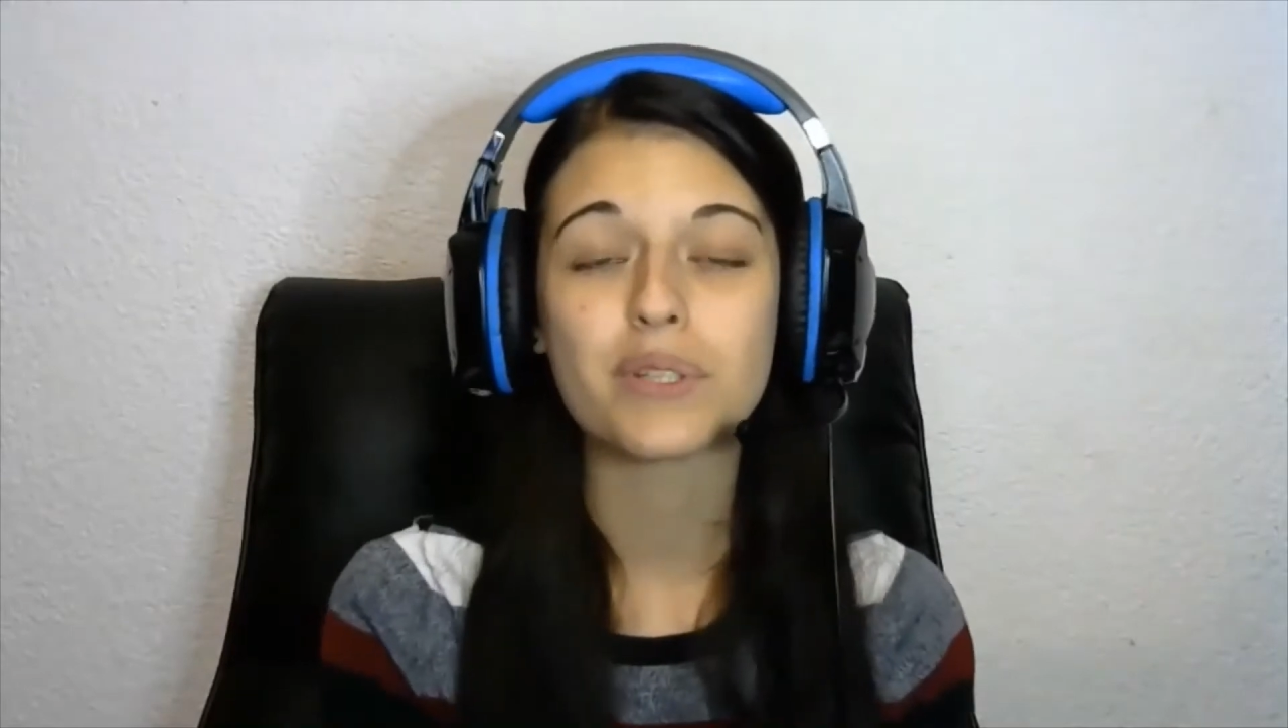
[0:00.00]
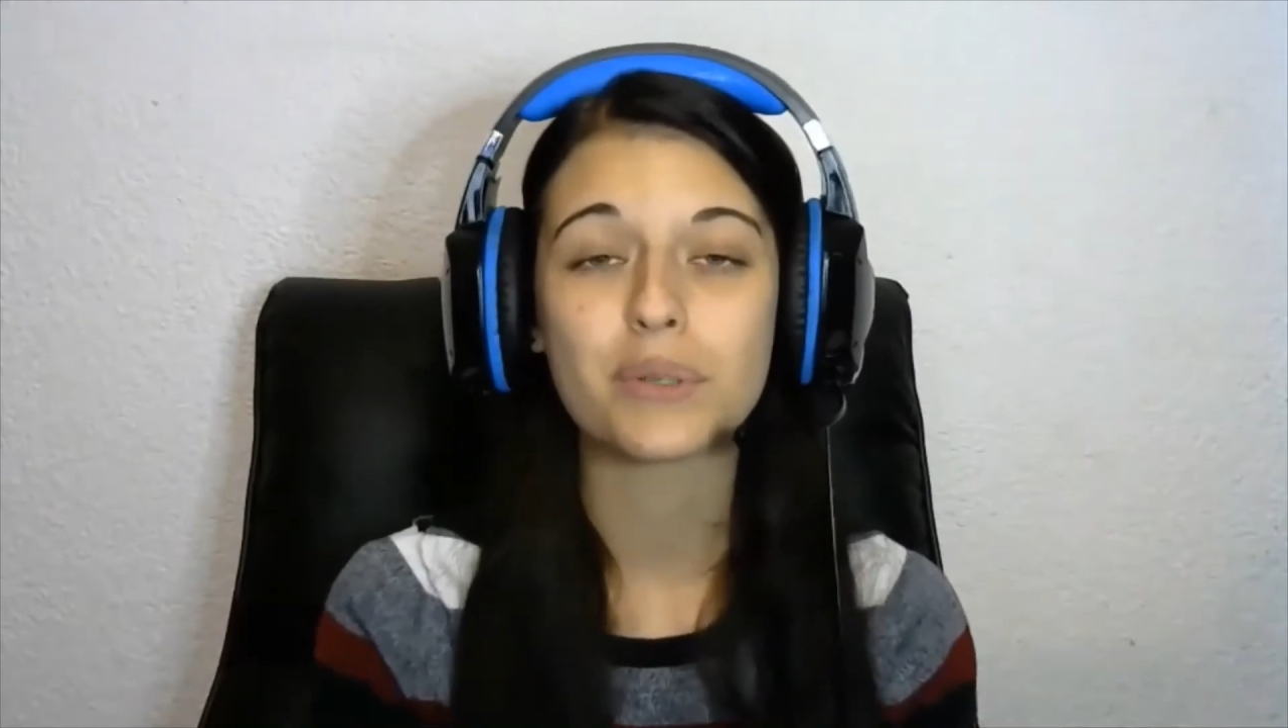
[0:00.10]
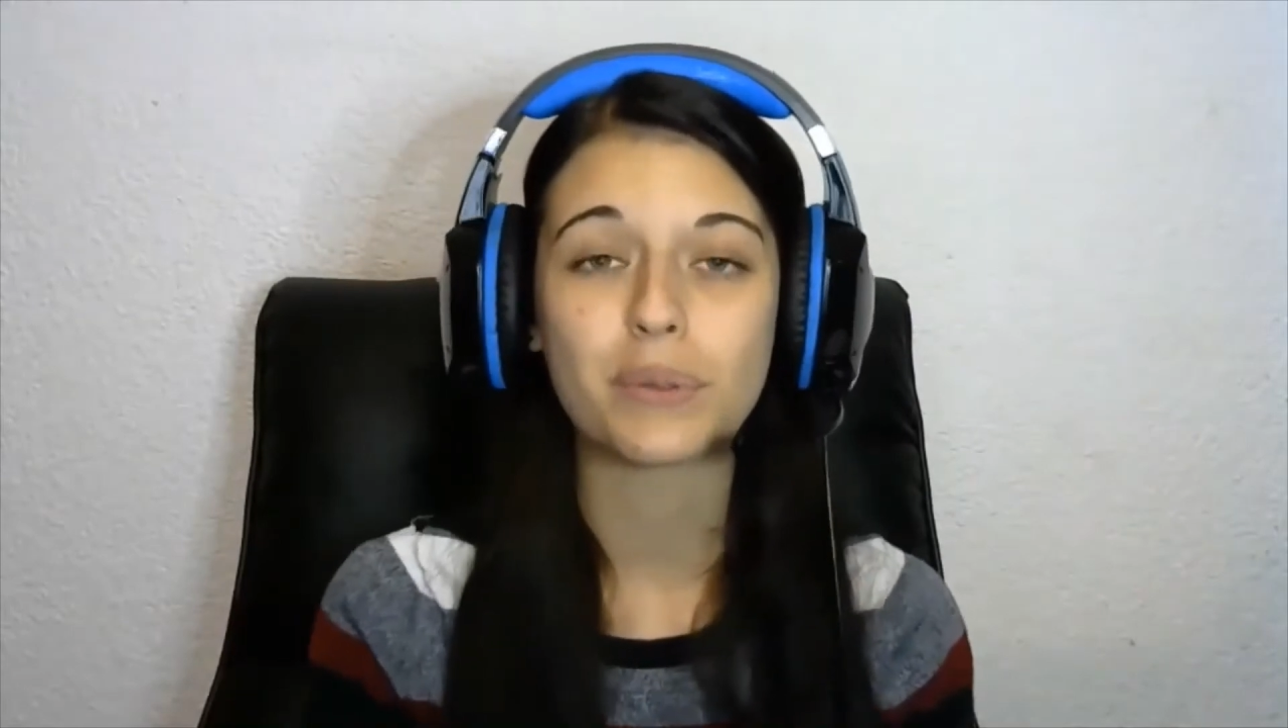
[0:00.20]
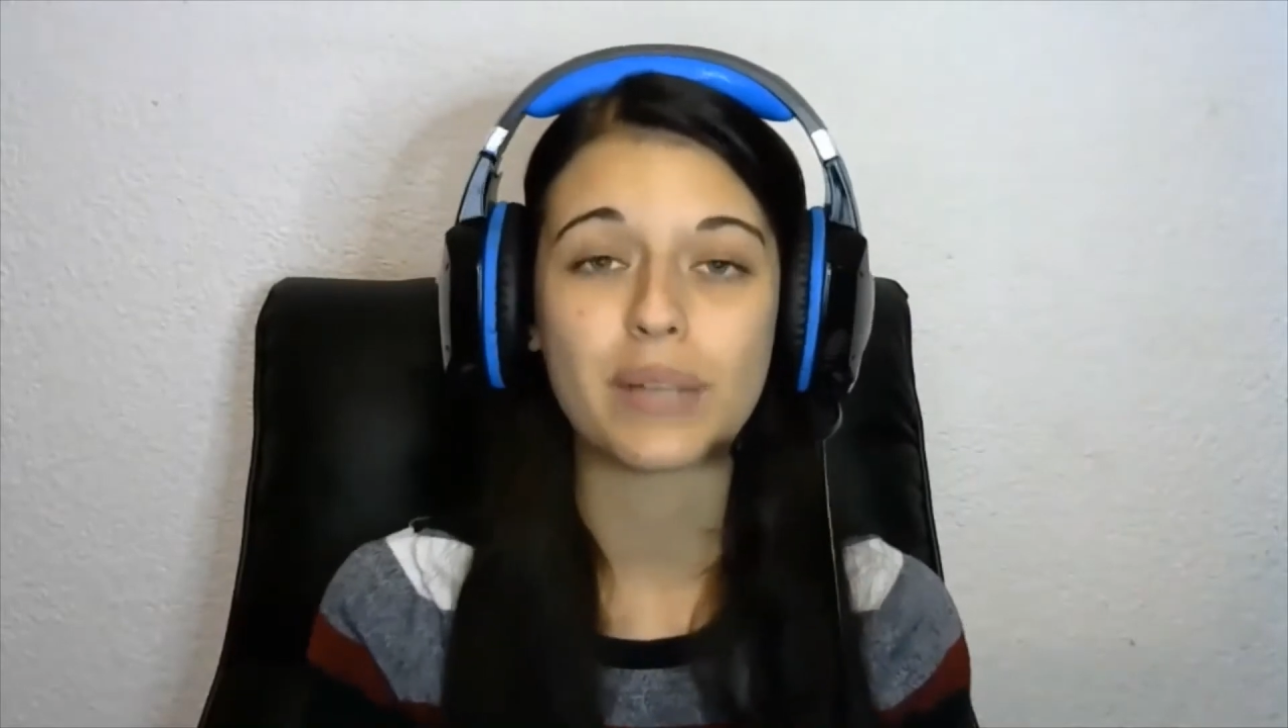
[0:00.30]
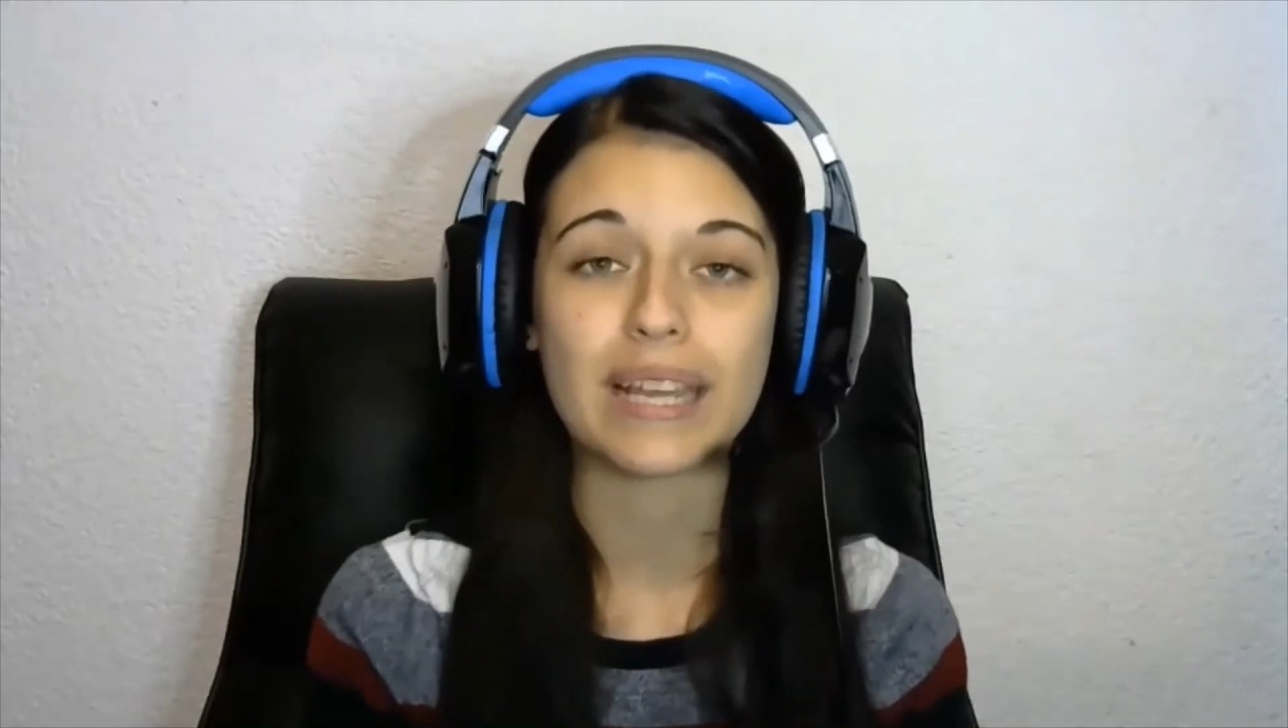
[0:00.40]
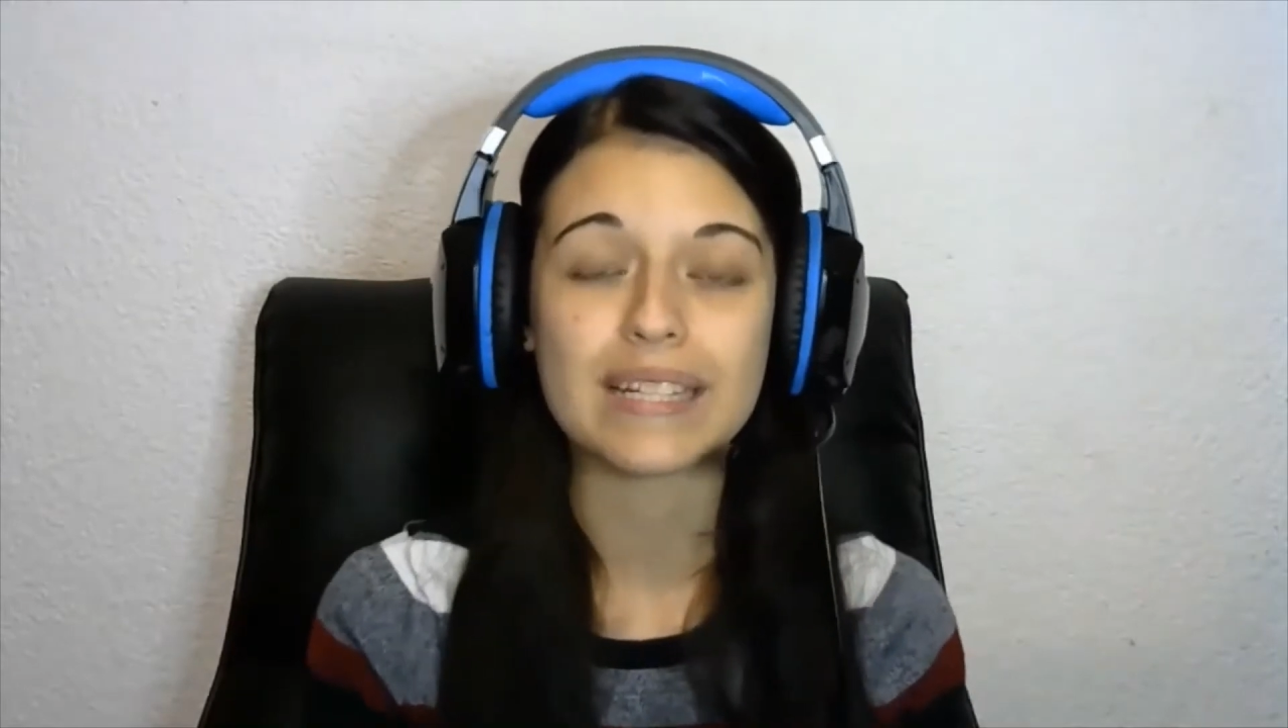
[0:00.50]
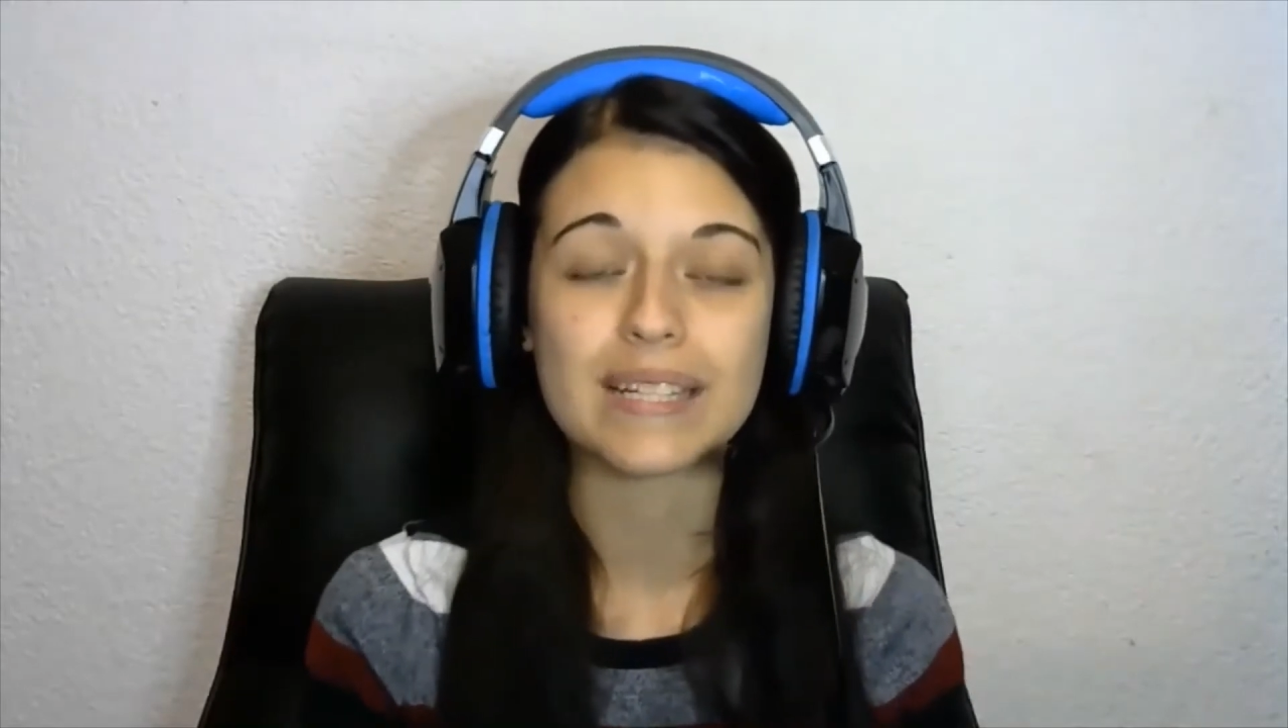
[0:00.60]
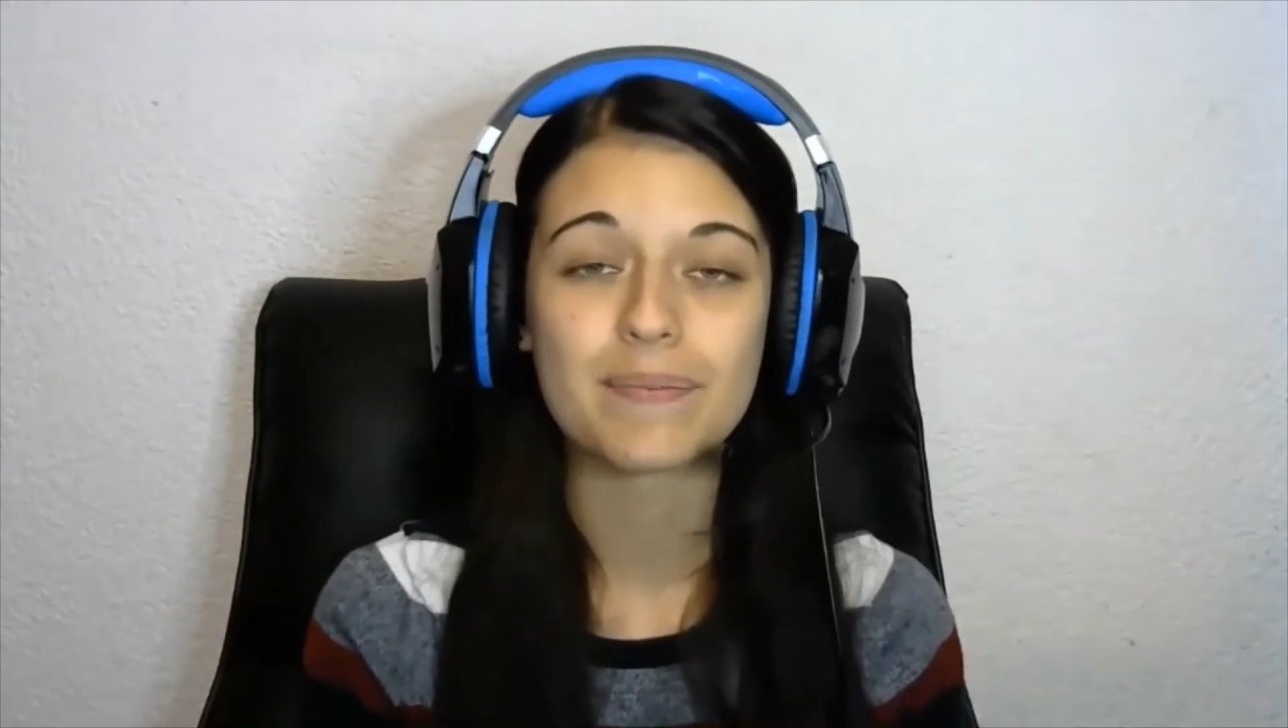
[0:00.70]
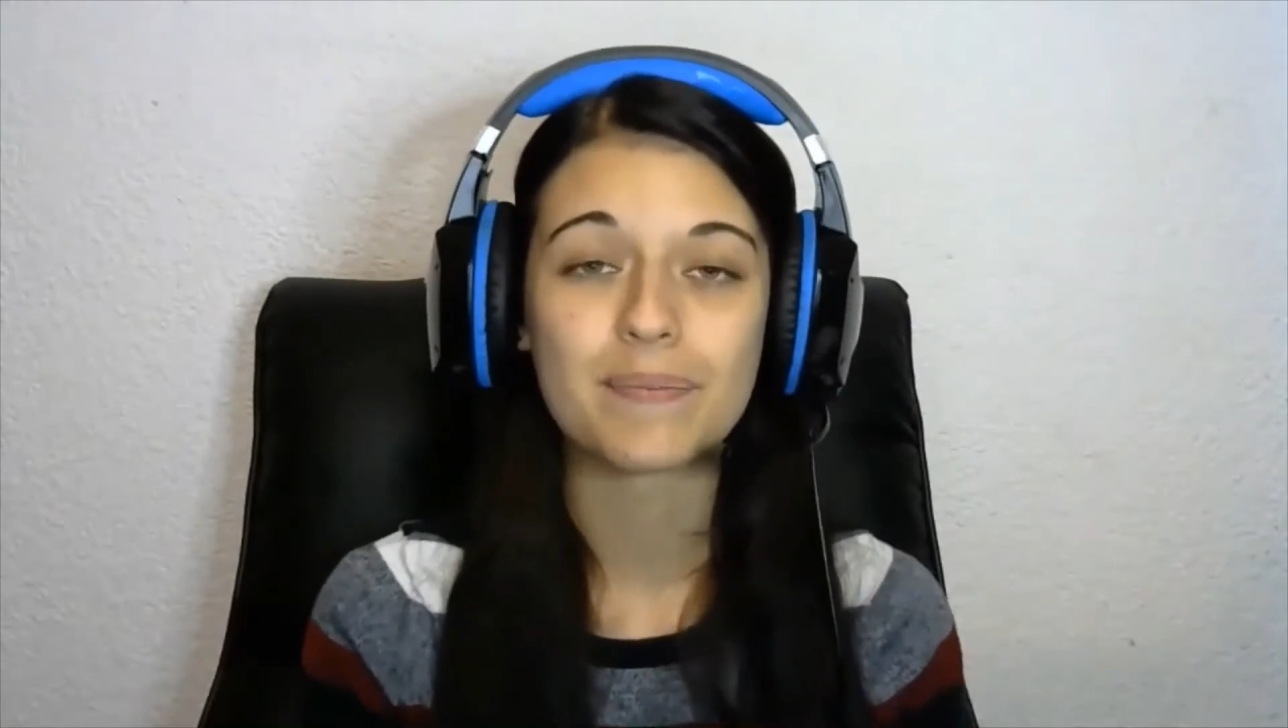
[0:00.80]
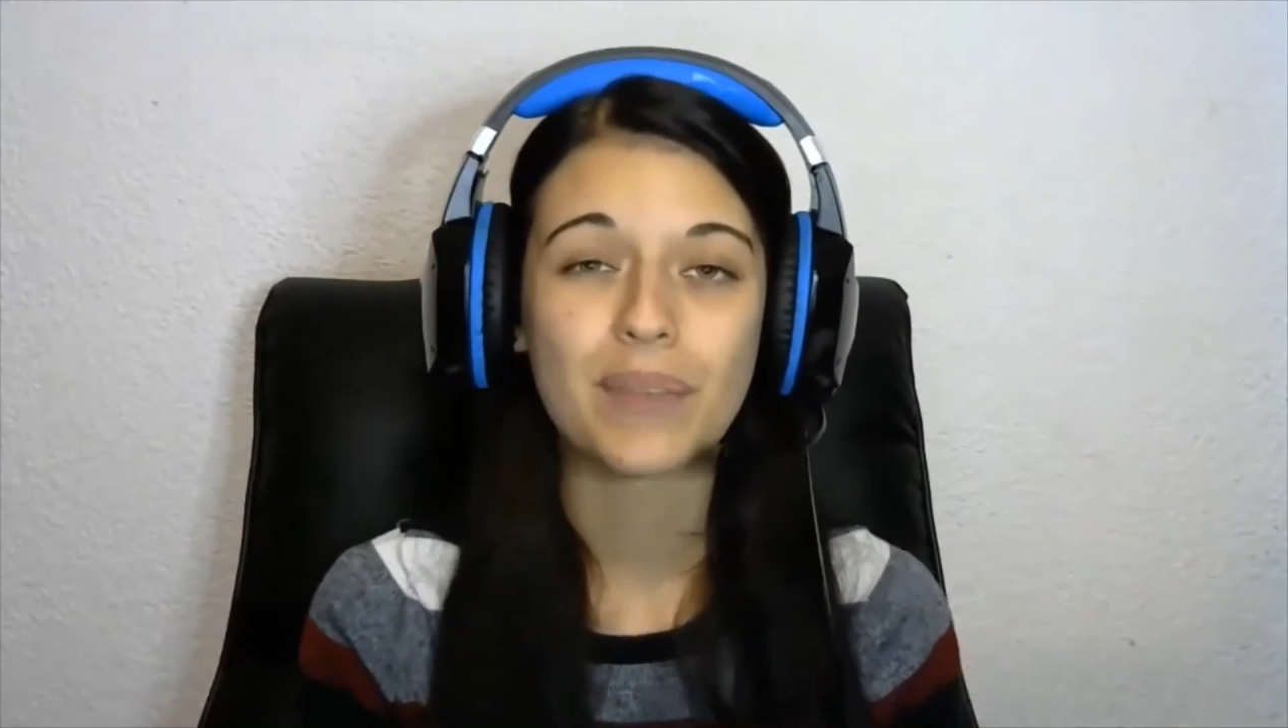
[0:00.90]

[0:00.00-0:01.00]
school kids.